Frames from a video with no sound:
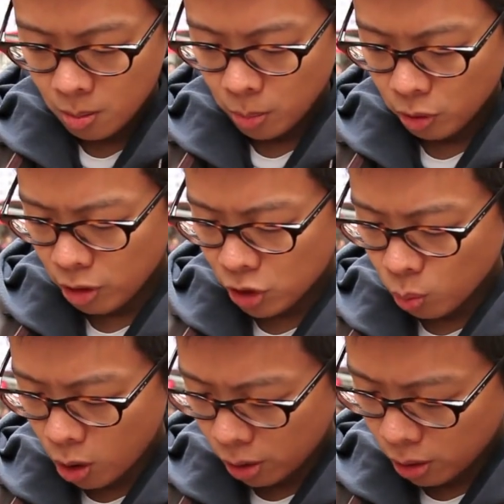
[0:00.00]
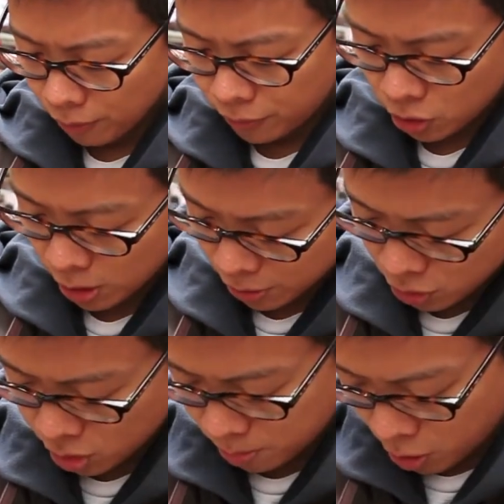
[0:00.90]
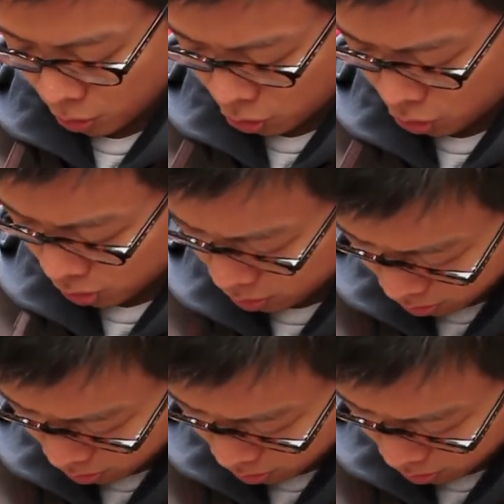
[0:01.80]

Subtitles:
But the reason why I love this lens is because